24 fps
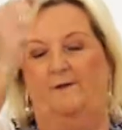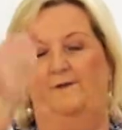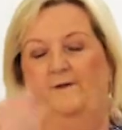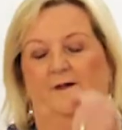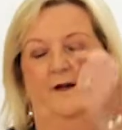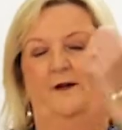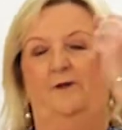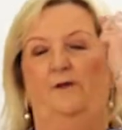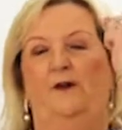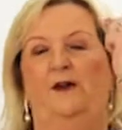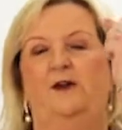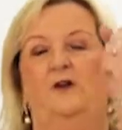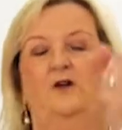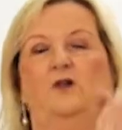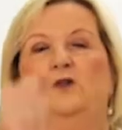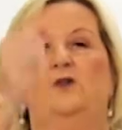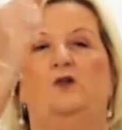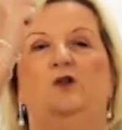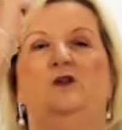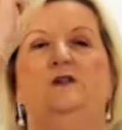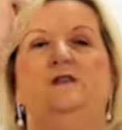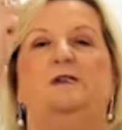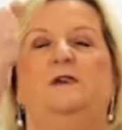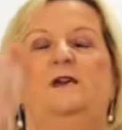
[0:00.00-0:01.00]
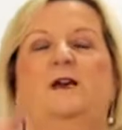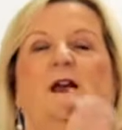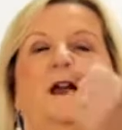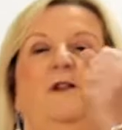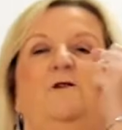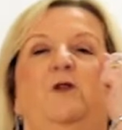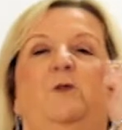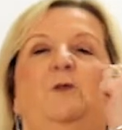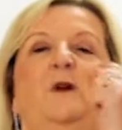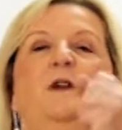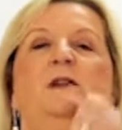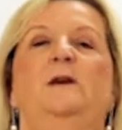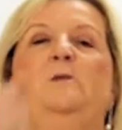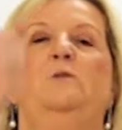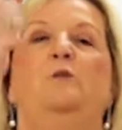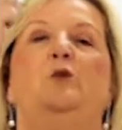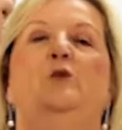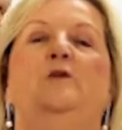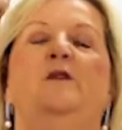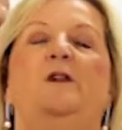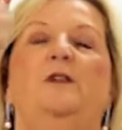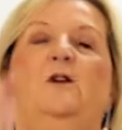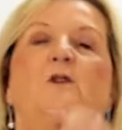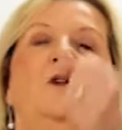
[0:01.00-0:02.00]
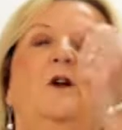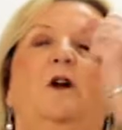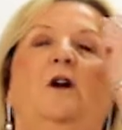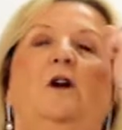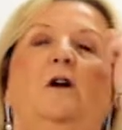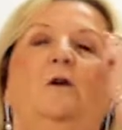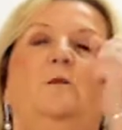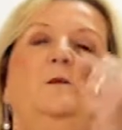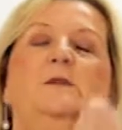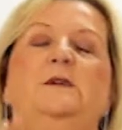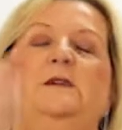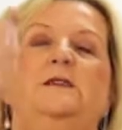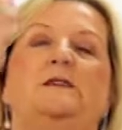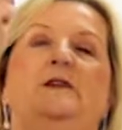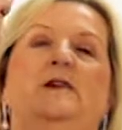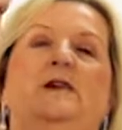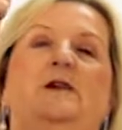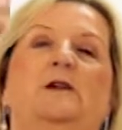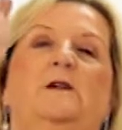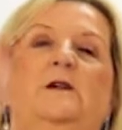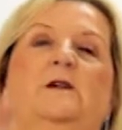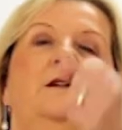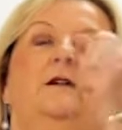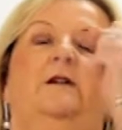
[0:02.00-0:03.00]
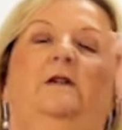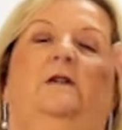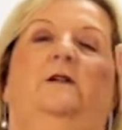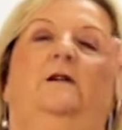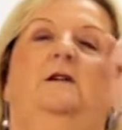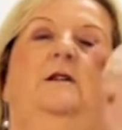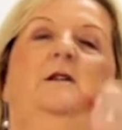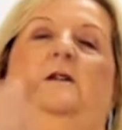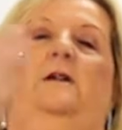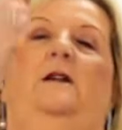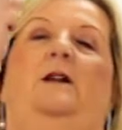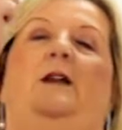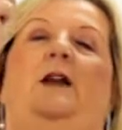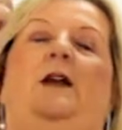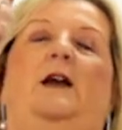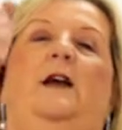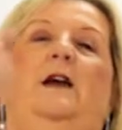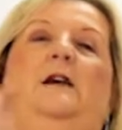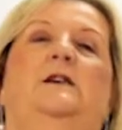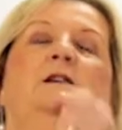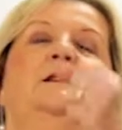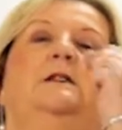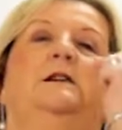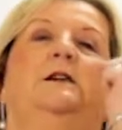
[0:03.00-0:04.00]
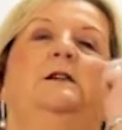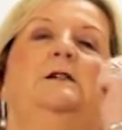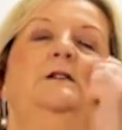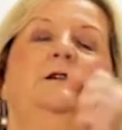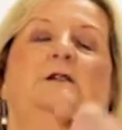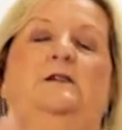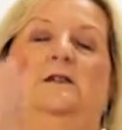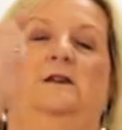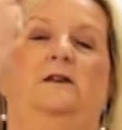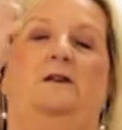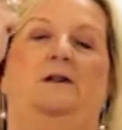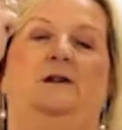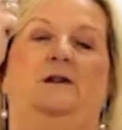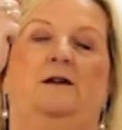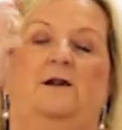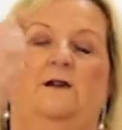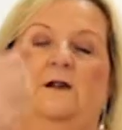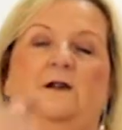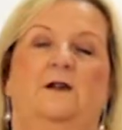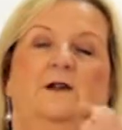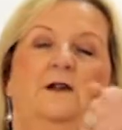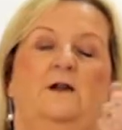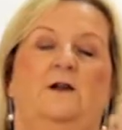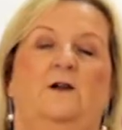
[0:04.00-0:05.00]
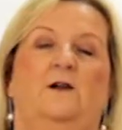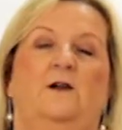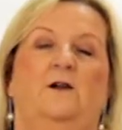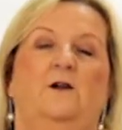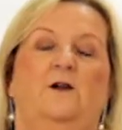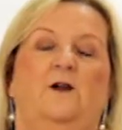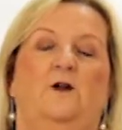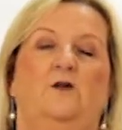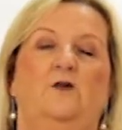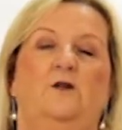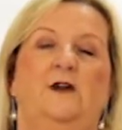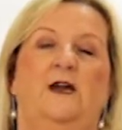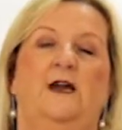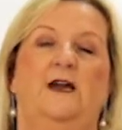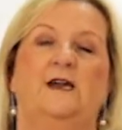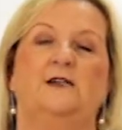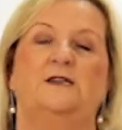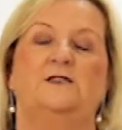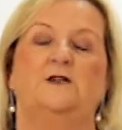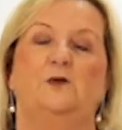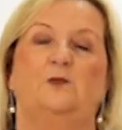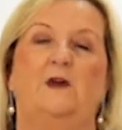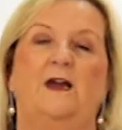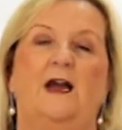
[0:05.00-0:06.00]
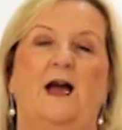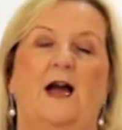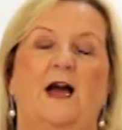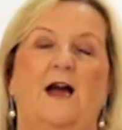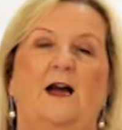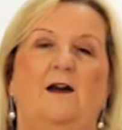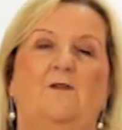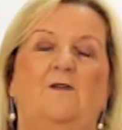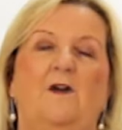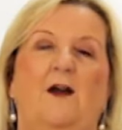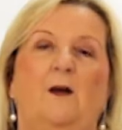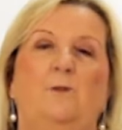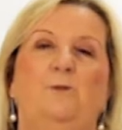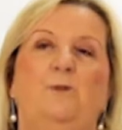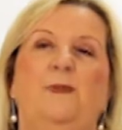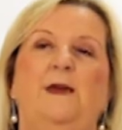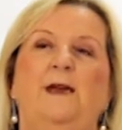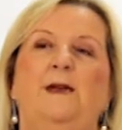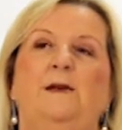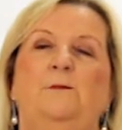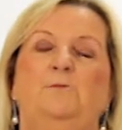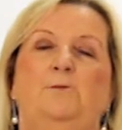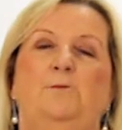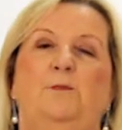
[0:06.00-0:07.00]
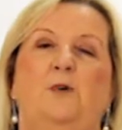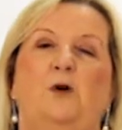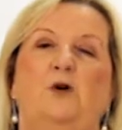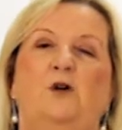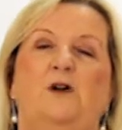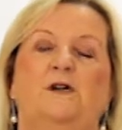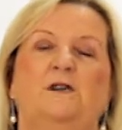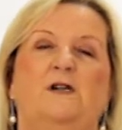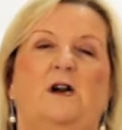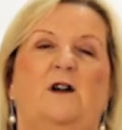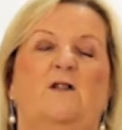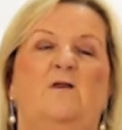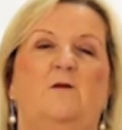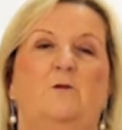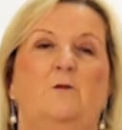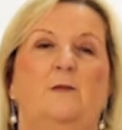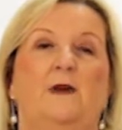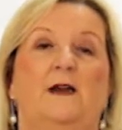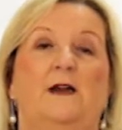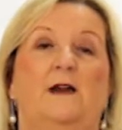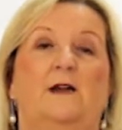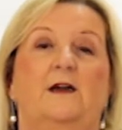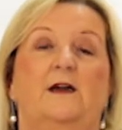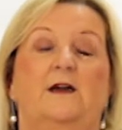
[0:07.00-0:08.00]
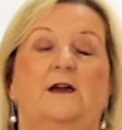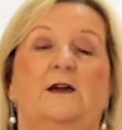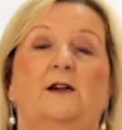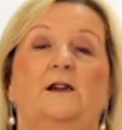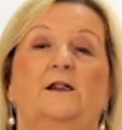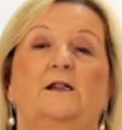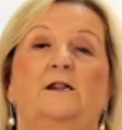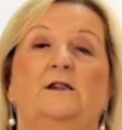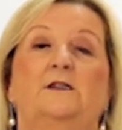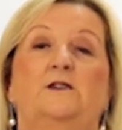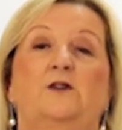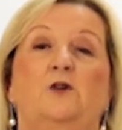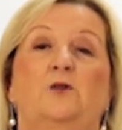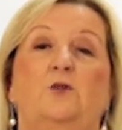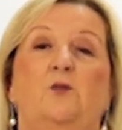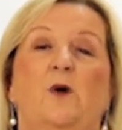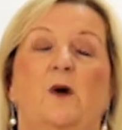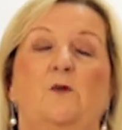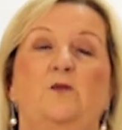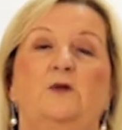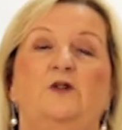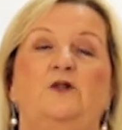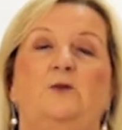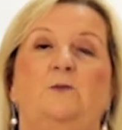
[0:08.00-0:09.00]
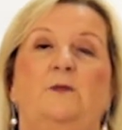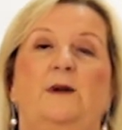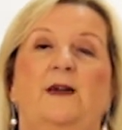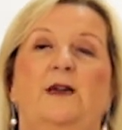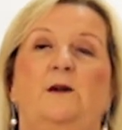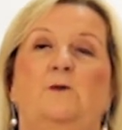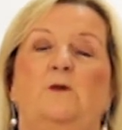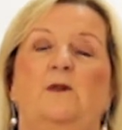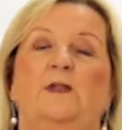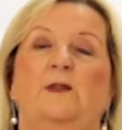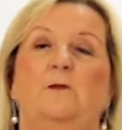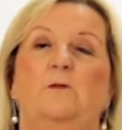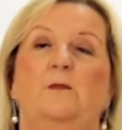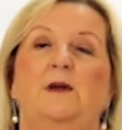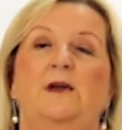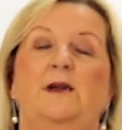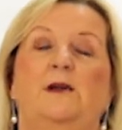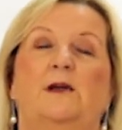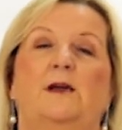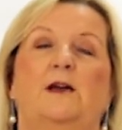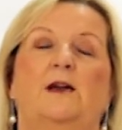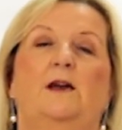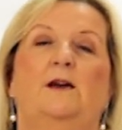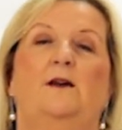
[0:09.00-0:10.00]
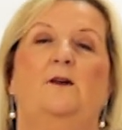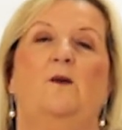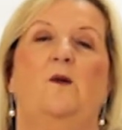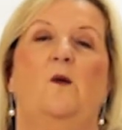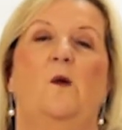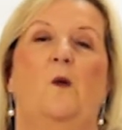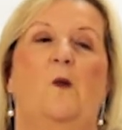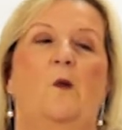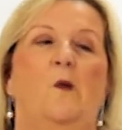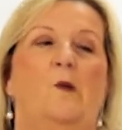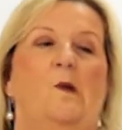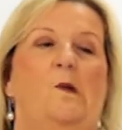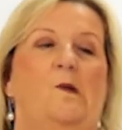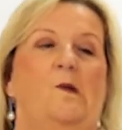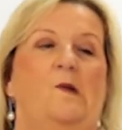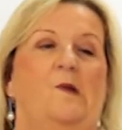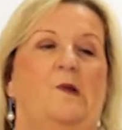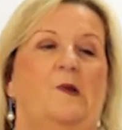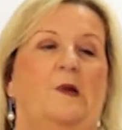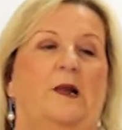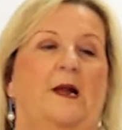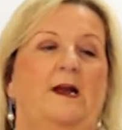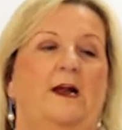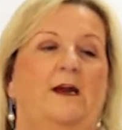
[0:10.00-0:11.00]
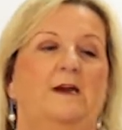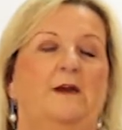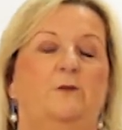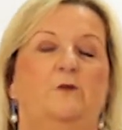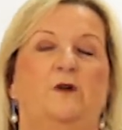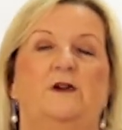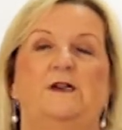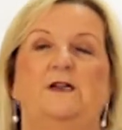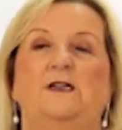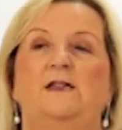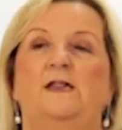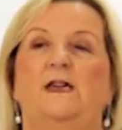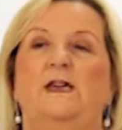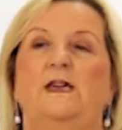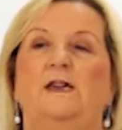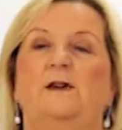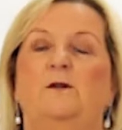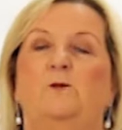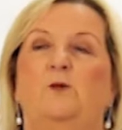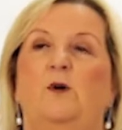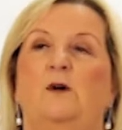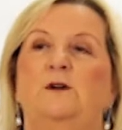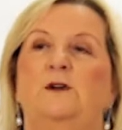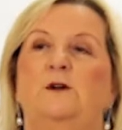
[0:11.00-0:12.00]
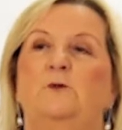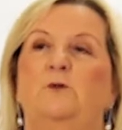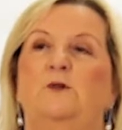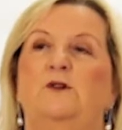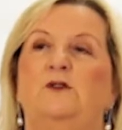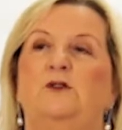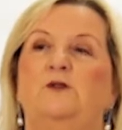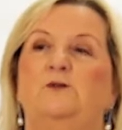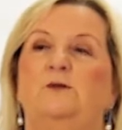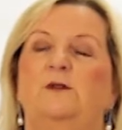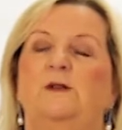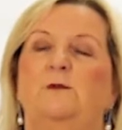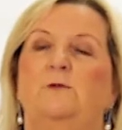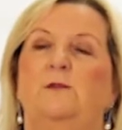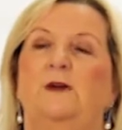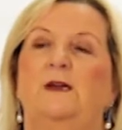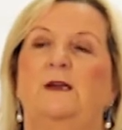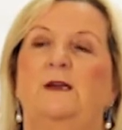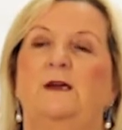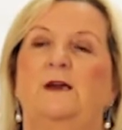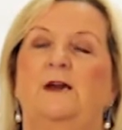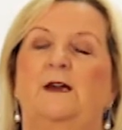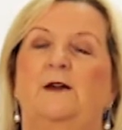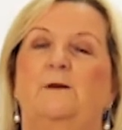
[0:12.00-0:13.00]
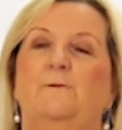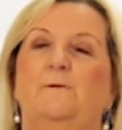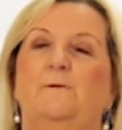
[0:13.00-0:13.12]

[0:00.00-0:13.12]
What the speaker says: Very good. Everybody moving their arms. Excellent. Okay, so we have a big bucket of milk. So what would you make with milk? Can anybody think what you would do with milk?